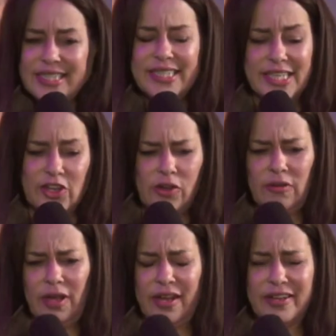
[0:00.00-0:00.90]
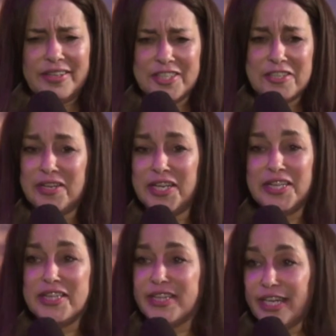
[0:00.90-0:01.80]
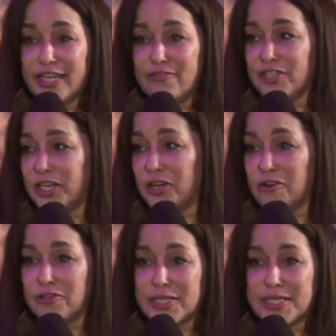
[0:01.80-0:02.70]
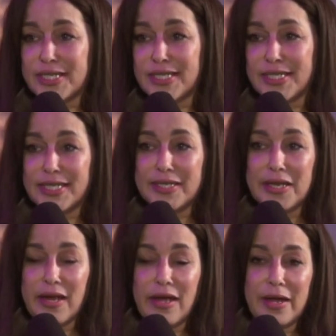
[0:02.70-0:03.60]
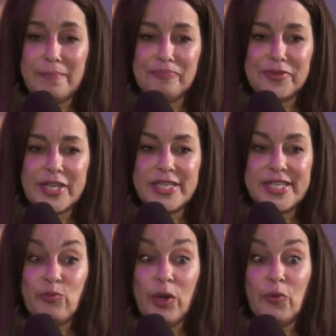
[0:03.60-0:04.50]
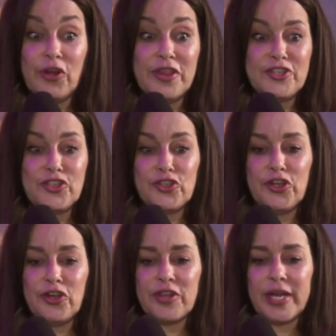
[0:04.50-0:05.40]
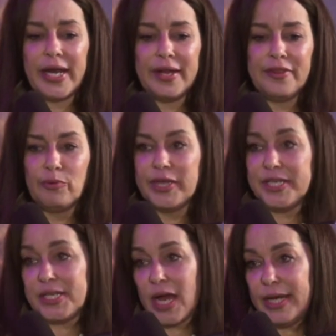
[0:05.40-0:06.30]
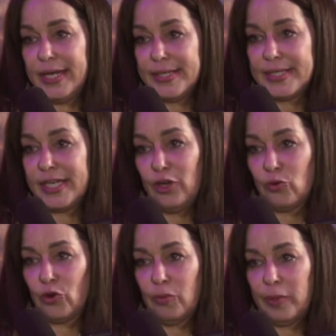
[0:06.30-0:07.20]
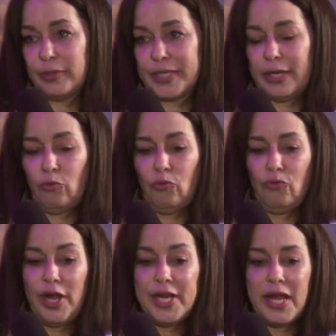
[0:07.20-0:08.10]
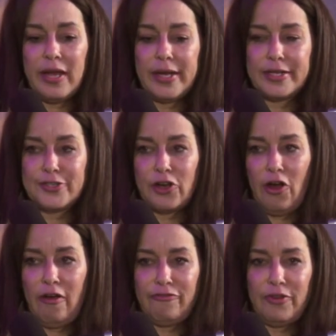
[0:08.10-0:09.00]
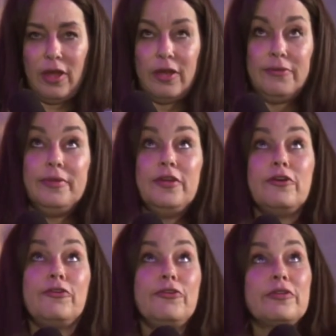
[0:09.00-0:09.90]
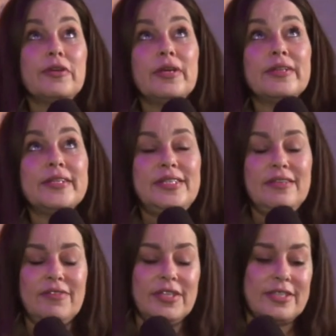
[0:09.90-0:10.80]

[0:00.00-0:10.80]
He's like, okay. So he leaves and he goes and sits in... Uh, because we were in the studio that had the really tiny sitting room. It was uh-huh. like right annexed off and, you know, you're looking at the T V.